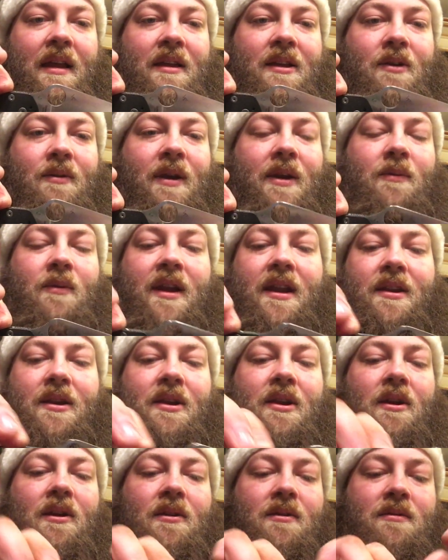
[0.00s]
Great way to
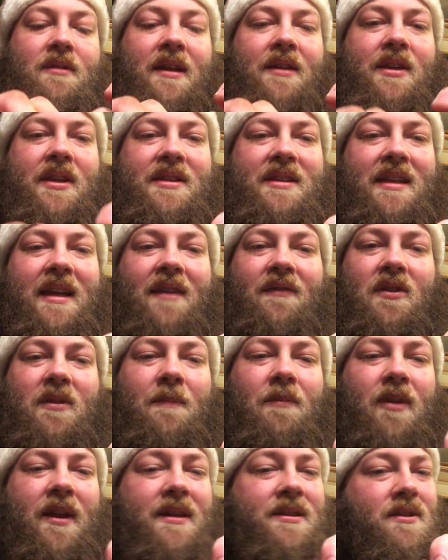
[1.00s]
go. Now this knife, the
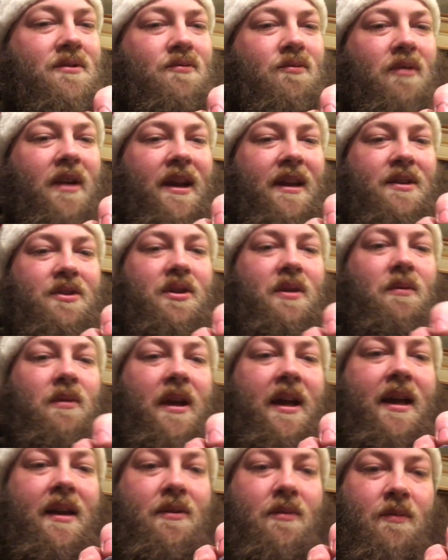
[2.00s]
prices range
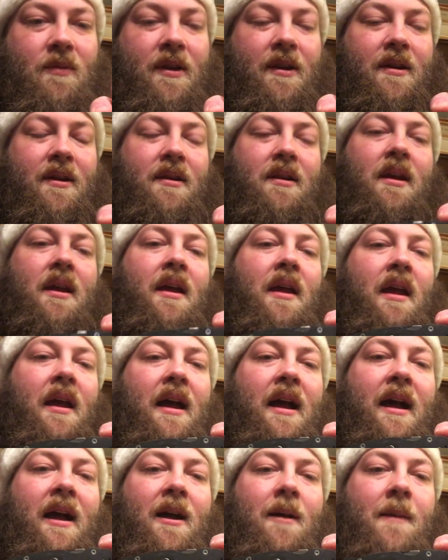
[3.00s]
kind of weird.
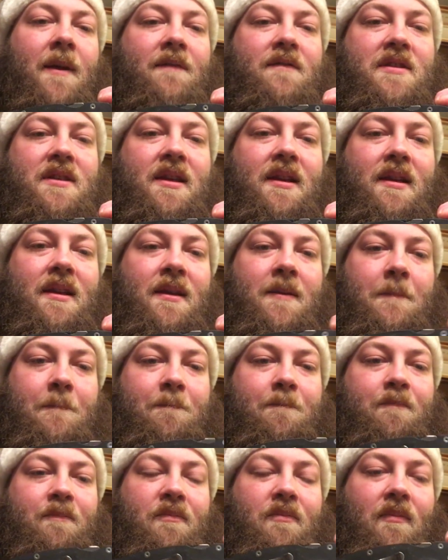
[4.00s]
I've seen it
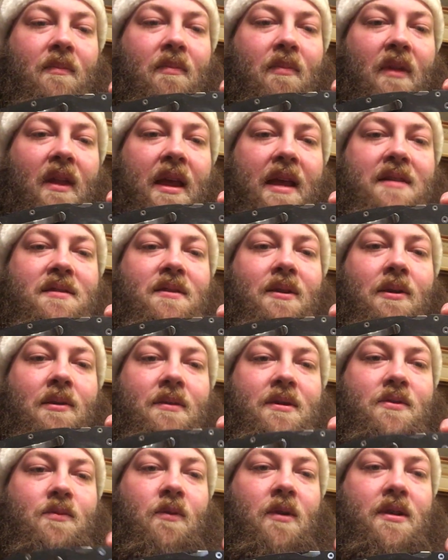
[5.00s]
as low
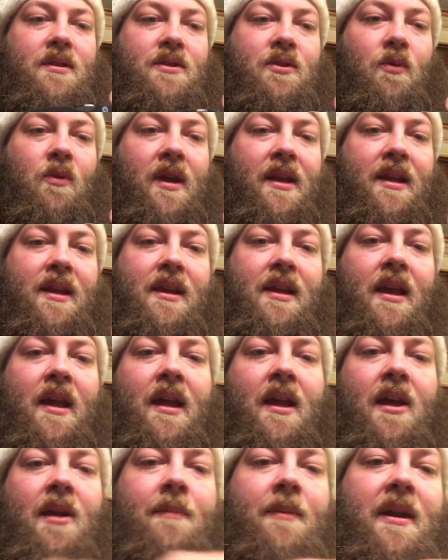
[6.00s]
as $120,
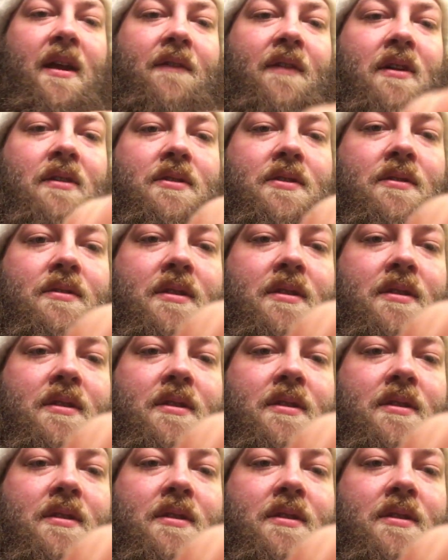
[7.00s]
but I've also